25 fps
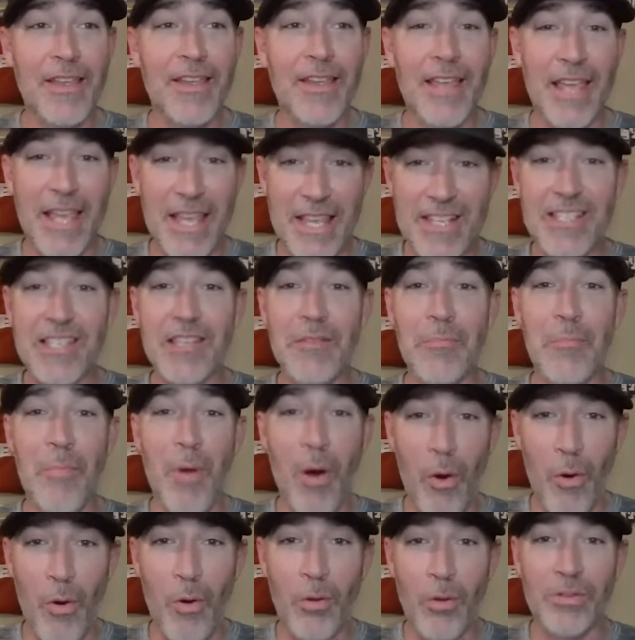the
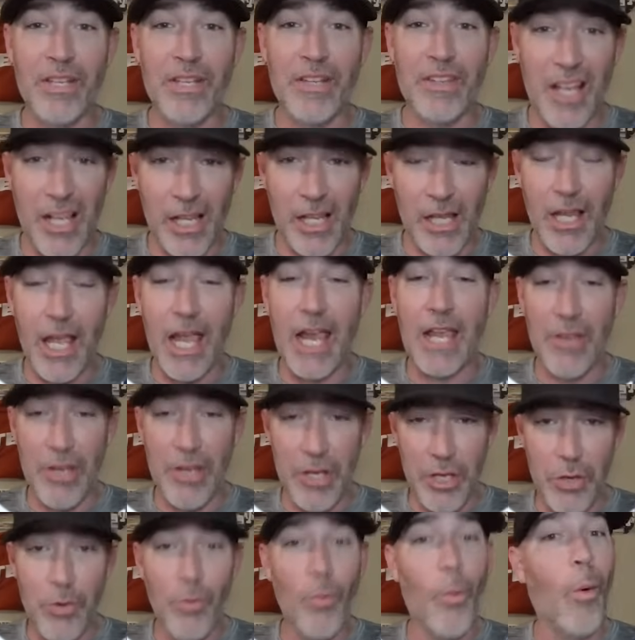mold and the clay that
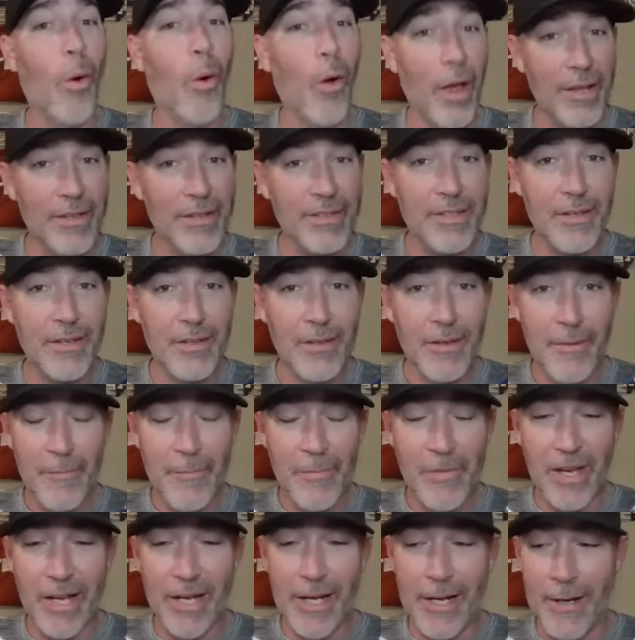you want.
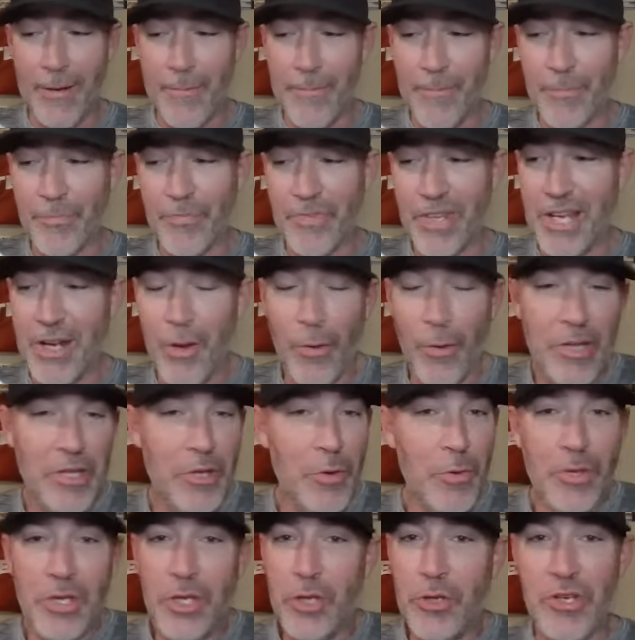And
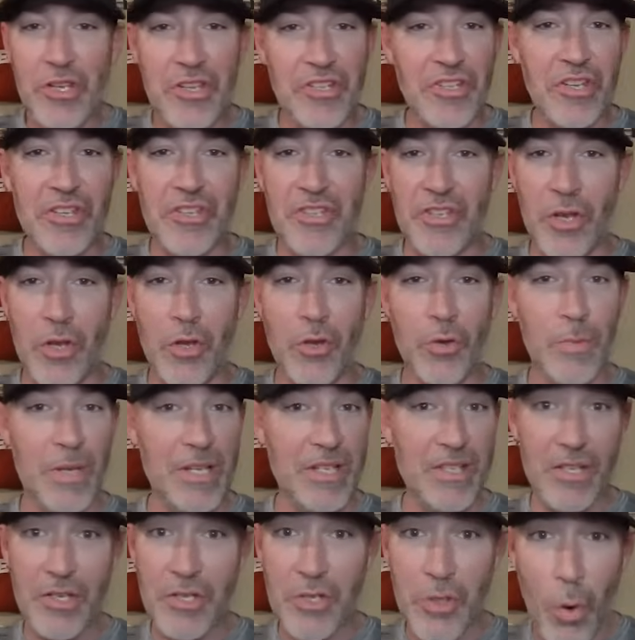you just assume
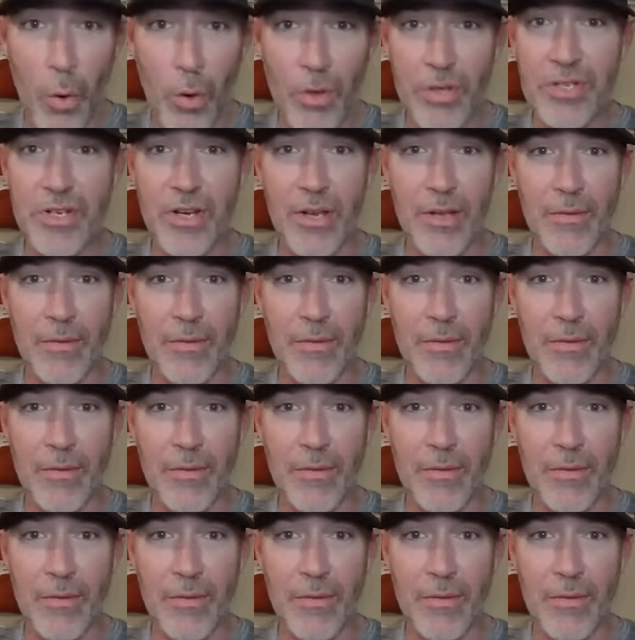he's in Georgia,